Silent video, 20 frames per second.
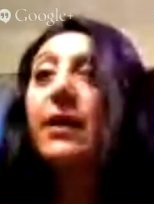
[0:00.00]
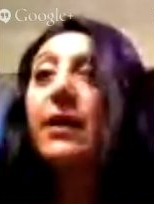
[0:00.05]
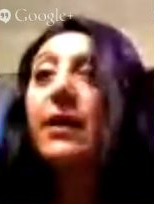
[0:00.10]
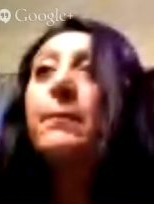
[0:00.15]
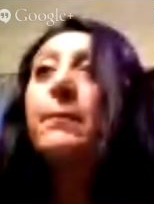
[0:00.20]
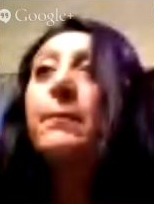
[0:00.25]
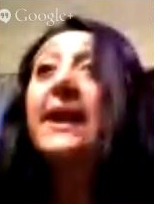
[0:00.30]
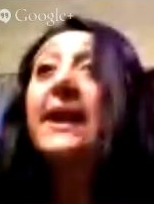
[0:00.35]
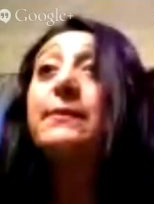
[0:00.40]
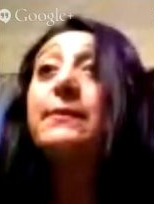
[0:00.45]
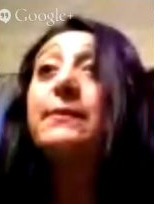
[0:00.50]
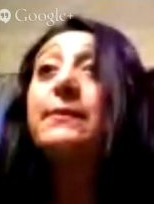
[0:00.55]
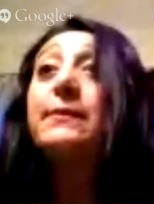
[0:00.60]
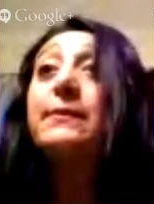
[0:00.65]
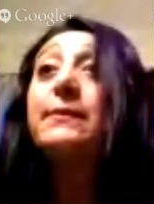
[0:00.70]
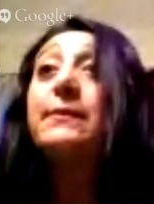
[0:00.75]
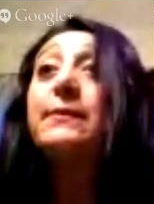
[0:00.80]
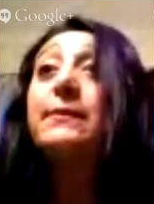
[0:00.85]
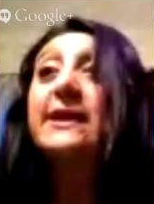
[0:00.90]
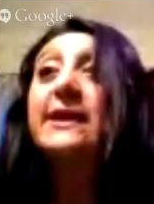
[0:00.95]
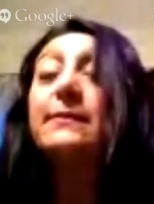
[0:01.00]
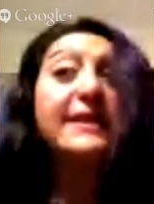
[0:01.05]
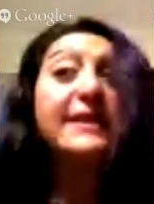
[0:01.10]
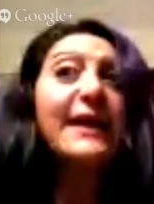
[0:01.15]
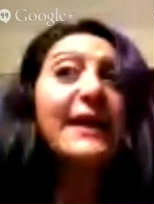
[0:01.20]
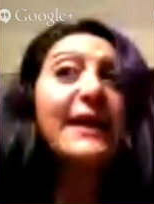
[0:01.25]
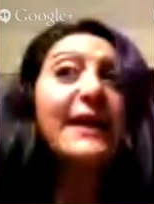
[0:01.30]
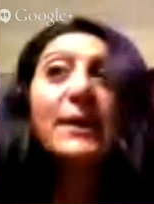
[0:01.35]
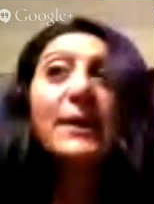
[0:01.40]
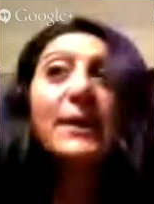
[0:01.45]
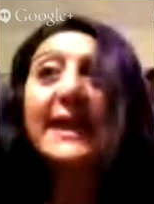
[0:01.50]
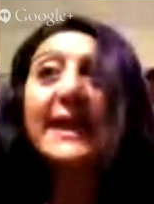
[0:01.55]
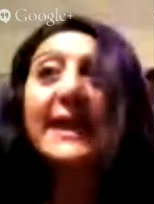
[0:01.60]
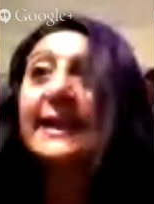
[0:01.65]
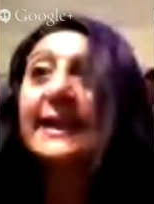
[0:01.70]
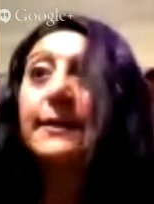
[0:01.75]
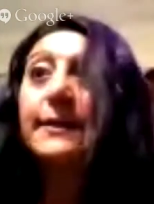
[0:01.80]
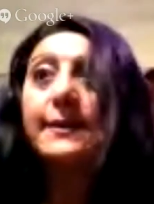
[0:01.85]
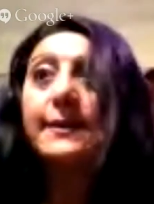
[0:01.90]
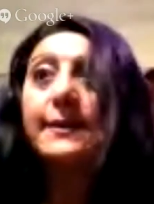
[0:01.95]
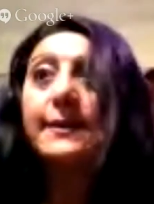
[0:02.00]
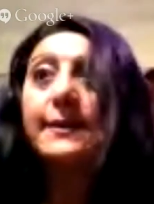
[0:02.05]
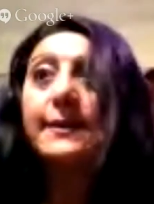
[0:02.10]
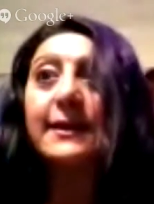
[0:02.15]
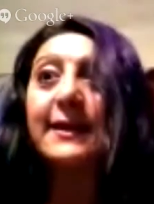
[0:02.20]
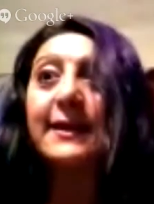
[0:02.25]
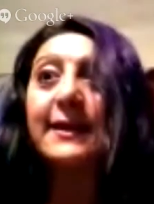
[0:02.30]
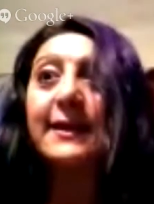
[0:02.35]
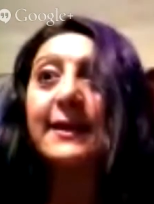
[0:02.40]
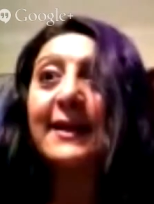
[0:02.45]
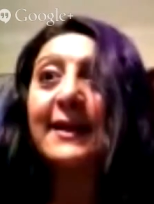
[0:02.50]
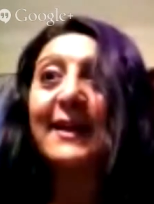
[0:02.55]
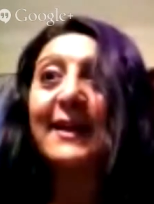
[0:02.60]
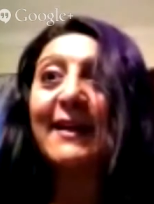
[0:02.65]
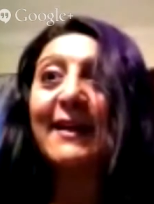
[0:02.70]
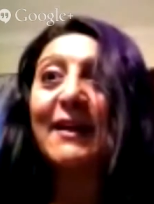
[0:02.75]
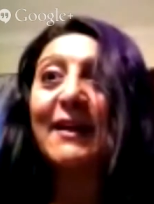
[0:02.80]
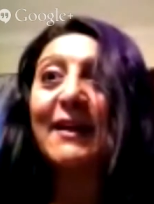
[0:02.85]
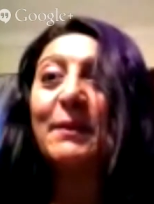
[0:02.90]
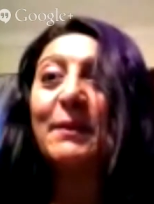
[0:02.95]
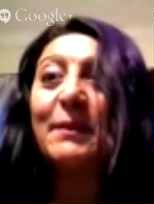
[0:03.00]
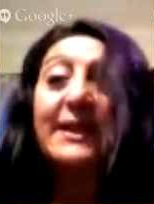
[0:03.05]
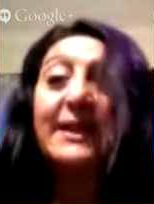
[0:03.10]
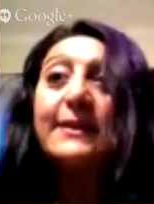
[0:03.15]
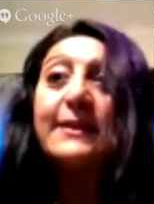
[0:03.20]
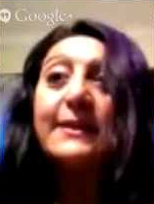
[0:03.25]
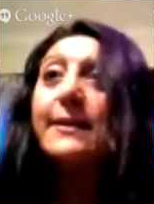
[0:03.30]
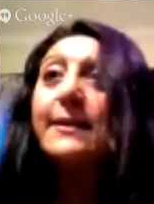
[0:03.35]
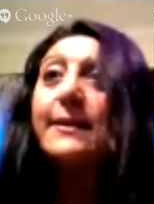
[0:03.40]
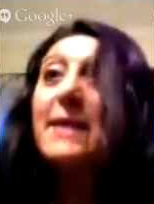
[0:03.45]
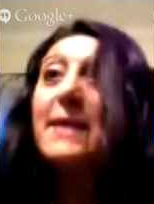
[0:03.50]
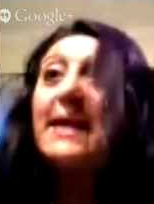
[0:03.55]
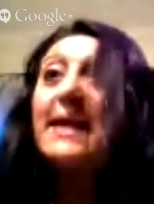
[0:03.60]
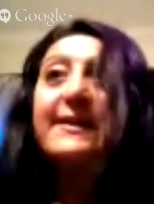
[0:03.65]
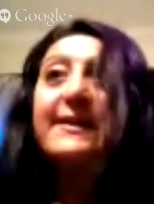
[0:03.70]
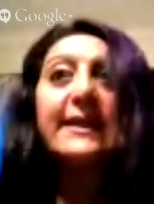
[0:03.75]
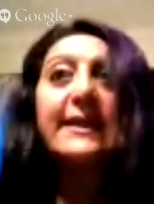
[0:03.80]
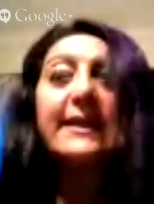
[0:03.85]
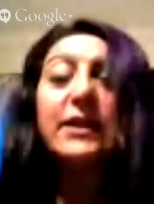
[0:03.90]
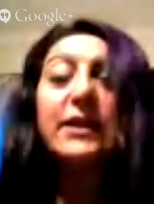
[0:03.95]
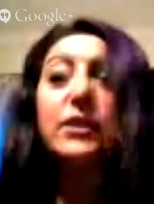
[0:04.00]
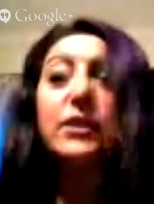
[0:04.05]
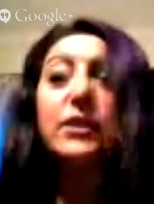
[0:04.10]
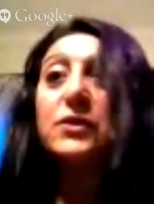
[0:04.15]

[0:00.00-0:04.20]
maybe, but not quite like this. But it is amazing that